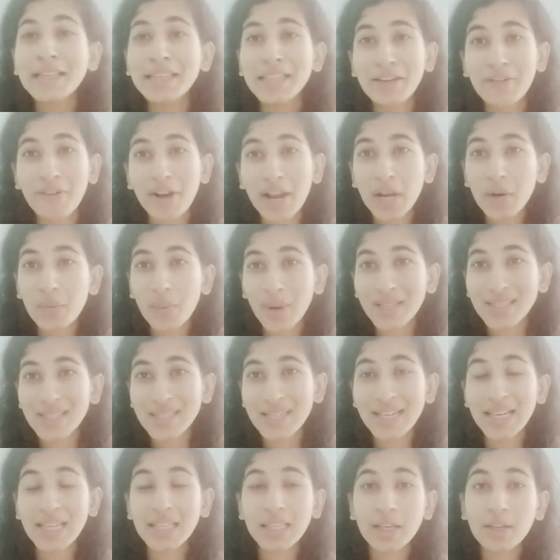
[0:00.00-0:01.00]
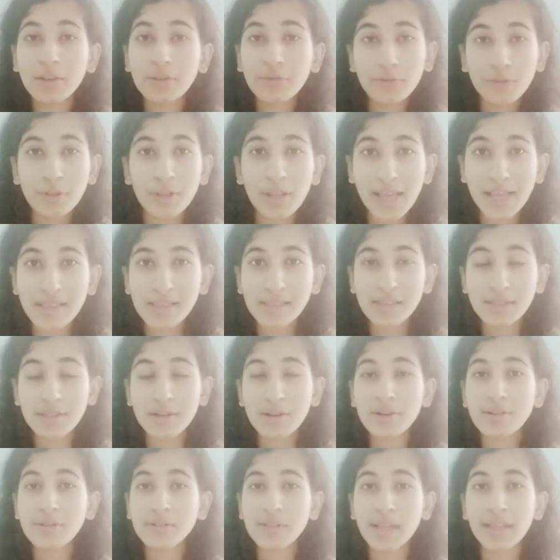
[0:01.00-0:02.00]
they were investing in the
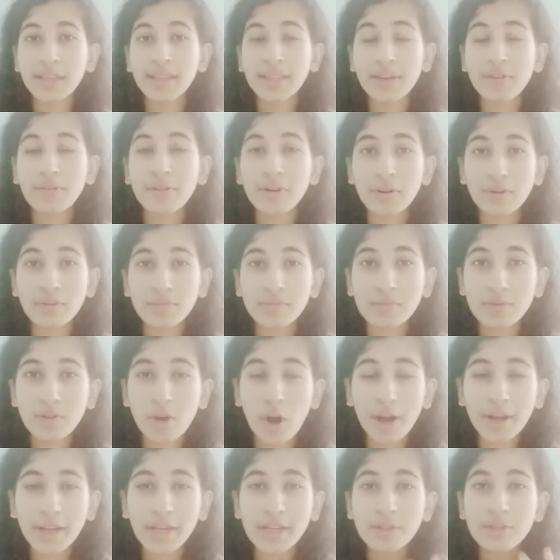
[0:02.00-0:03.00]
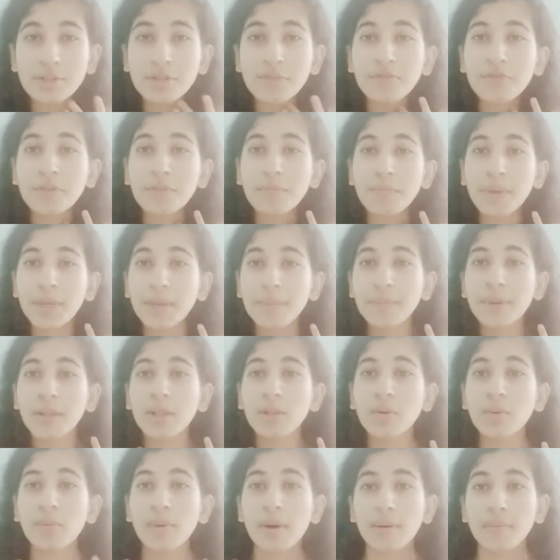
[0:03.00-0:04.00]
influencers and they were talking to different
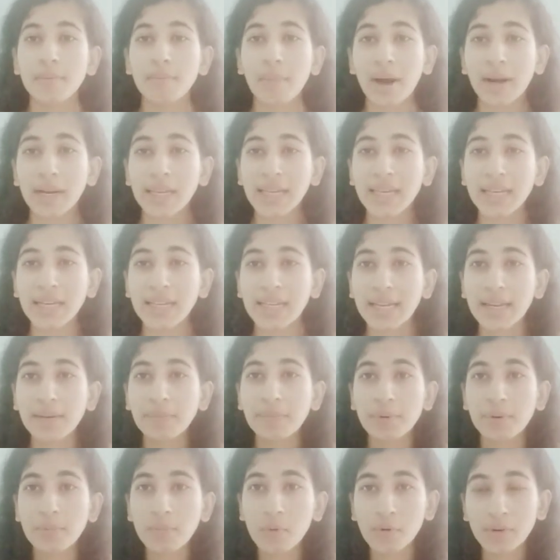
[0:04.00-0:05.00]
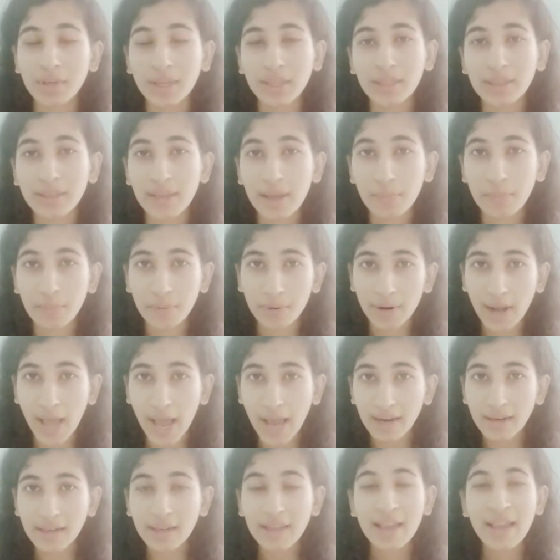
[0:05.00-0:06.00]
people who were marketing and promoting their
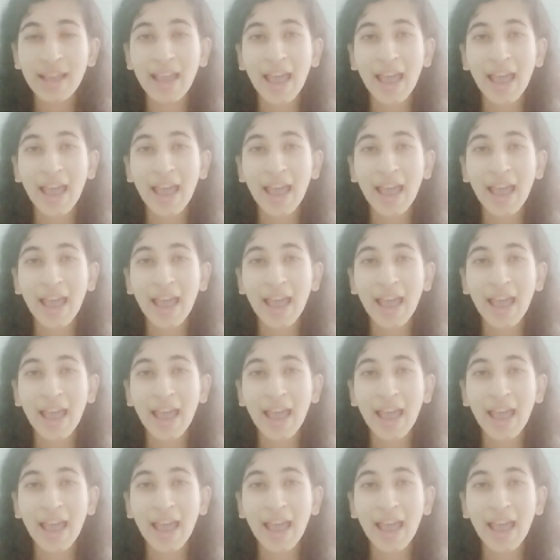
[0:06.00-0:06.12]
product